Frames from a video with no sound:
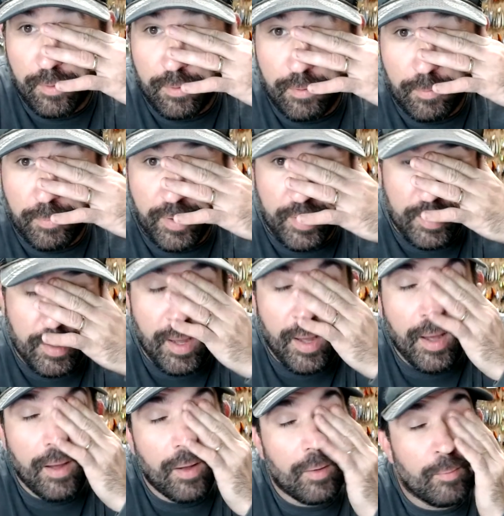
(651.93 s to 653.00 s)
Your buddy
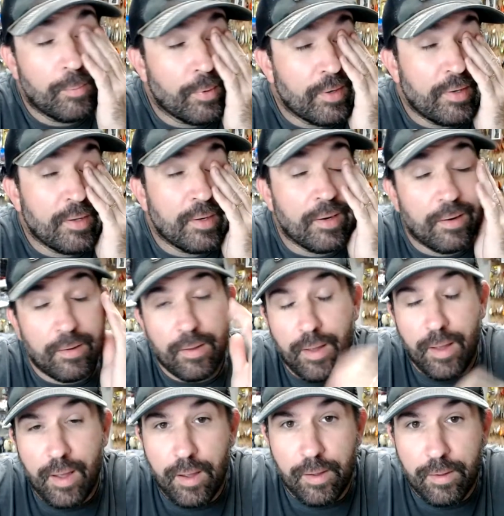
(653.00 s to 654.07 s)
Kyle, Brendan.
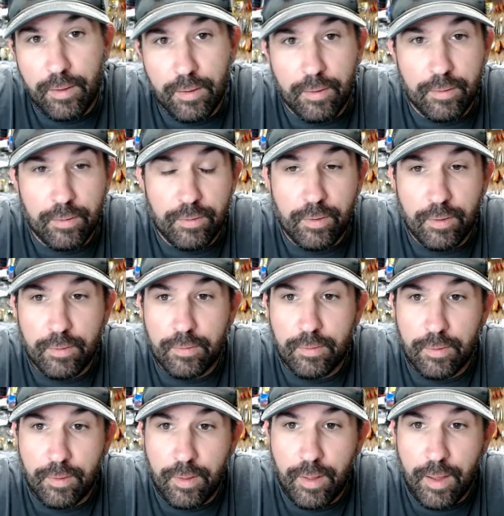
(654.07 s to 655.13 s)

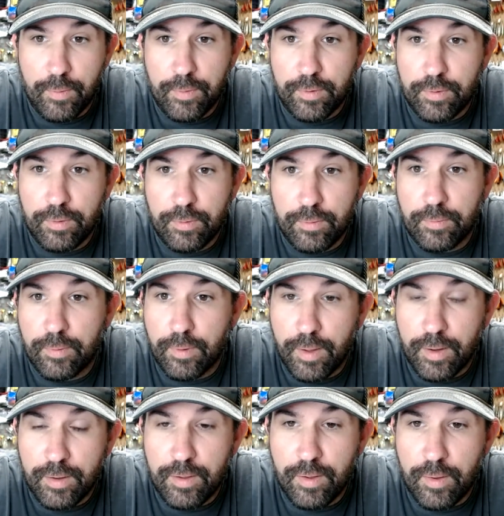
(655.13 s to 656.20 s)
How are you
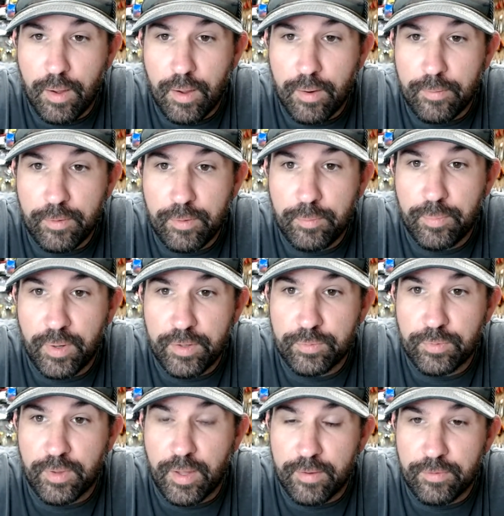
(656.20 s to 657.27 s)
buddies
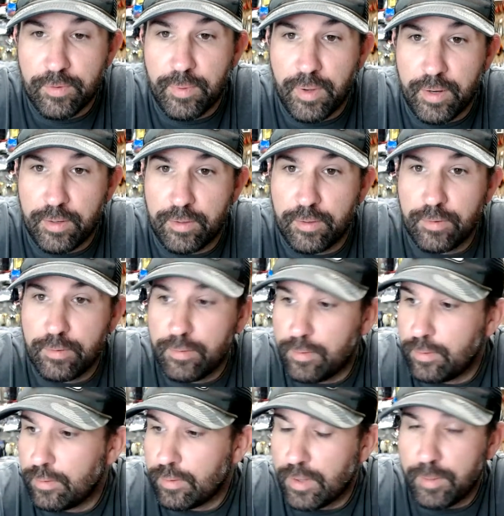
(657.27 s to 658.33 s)
with everybody, dude? You
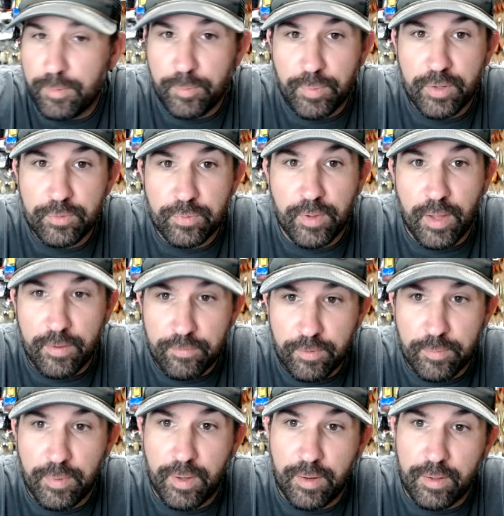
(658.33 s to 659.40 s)
can't be buddies with
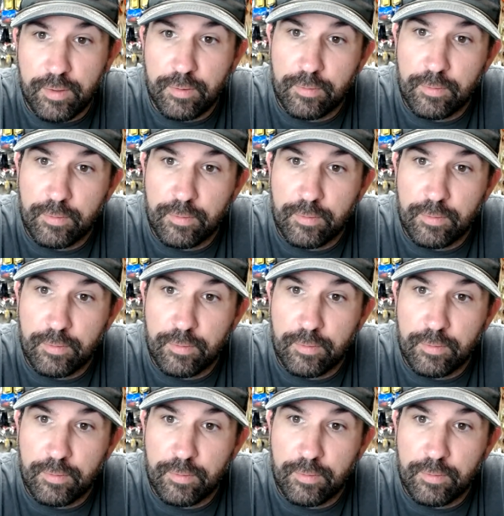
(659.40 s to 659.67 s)
everybody.